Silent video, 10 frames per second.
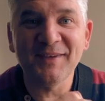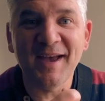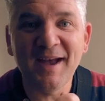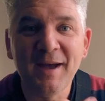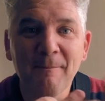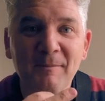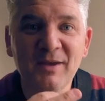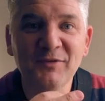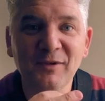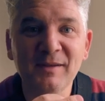yeah?
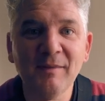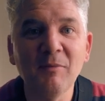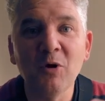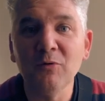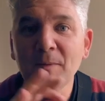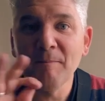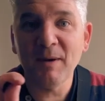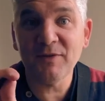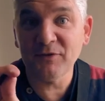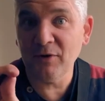Mixolydian mode,
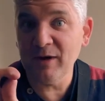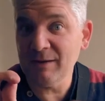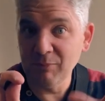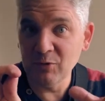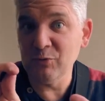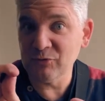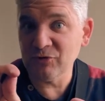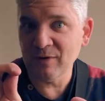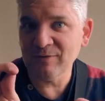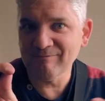pentatonic blues,
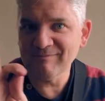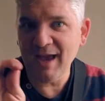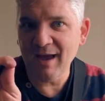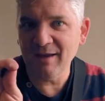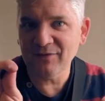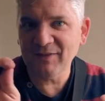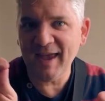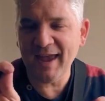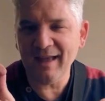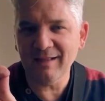yeah,
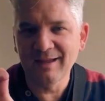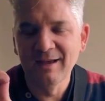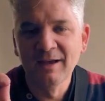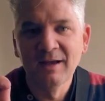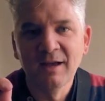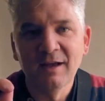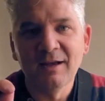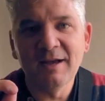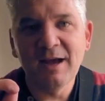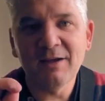scale.
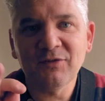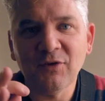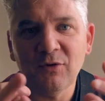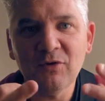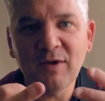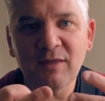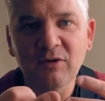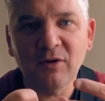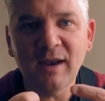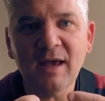Yeah, so you can
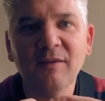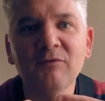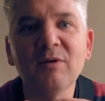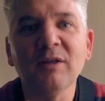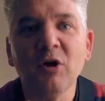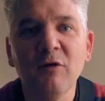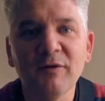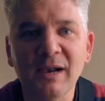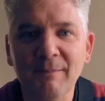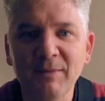connect and you can
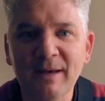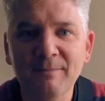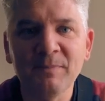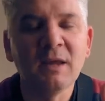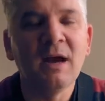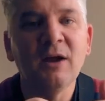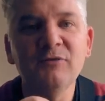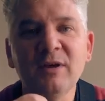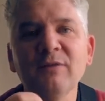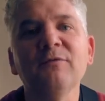overlap them and
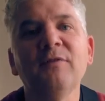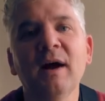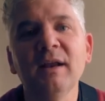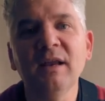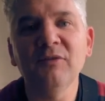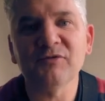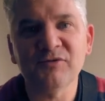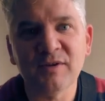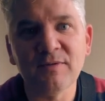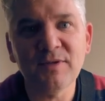you can find
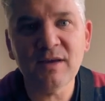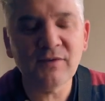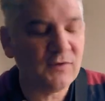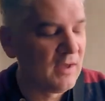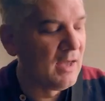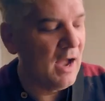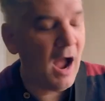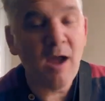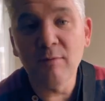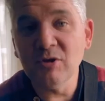interesting things.
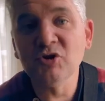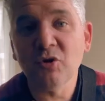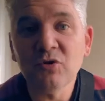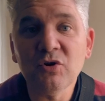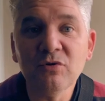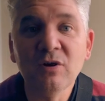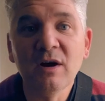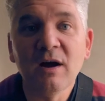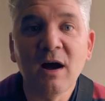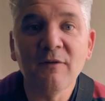I will show you
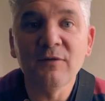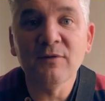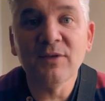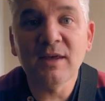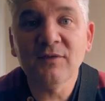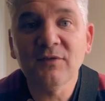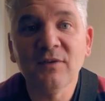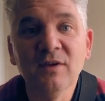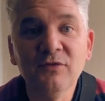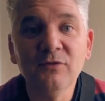a few
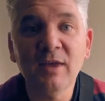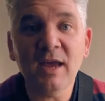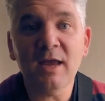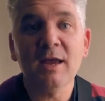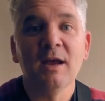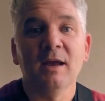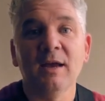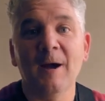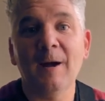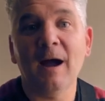things today,
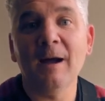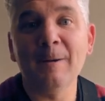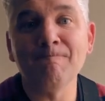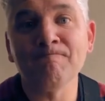yeah,